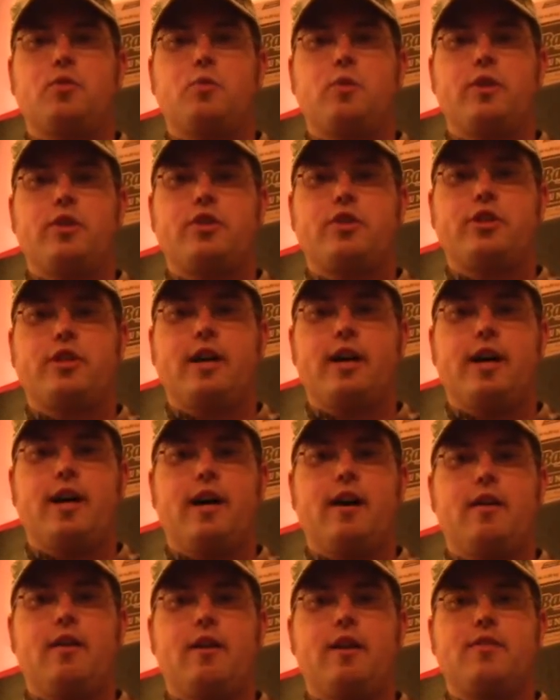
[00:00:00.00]
which
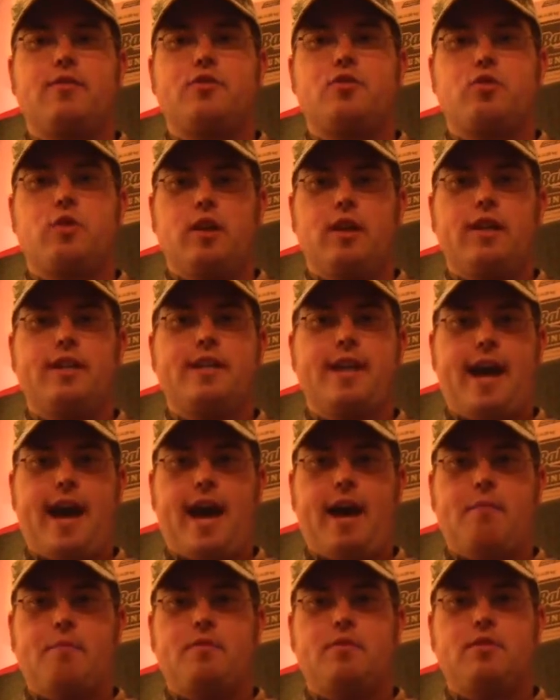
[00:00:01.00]
is drill and
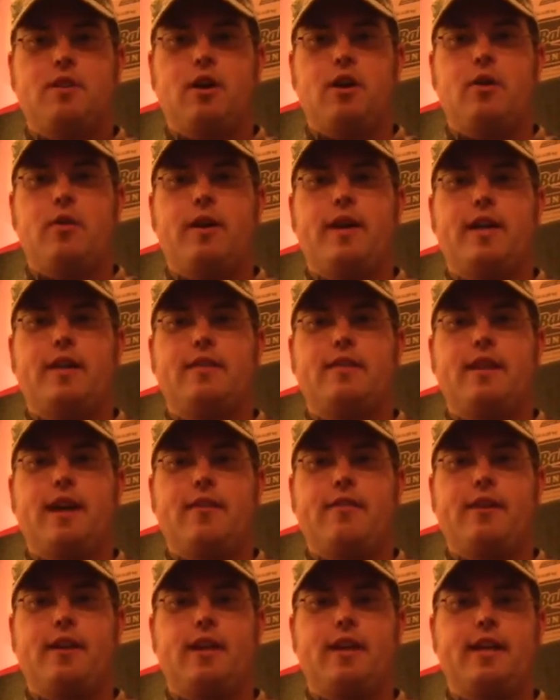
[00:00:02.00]
tap, so it
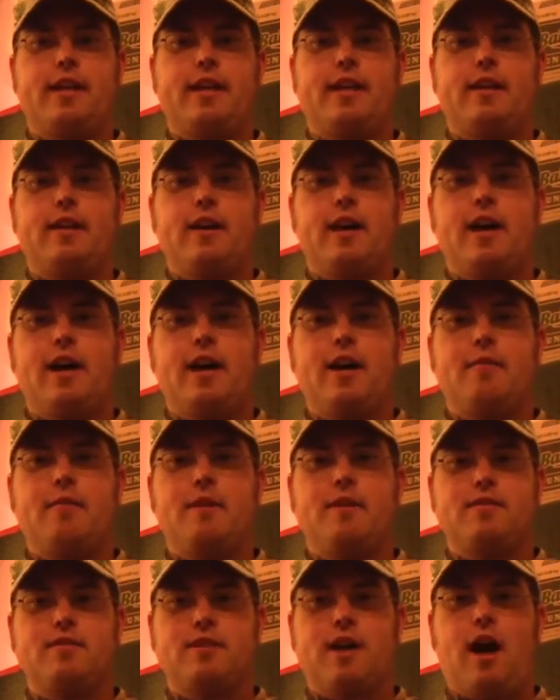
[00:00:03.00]
definitely
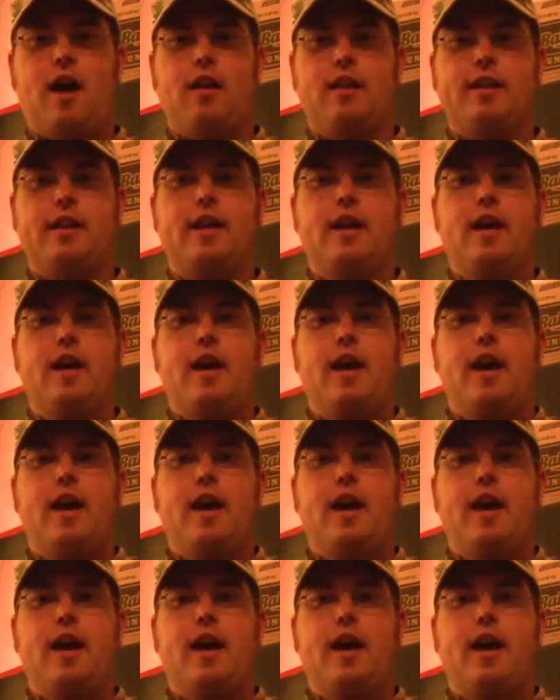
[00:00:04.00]
is solid.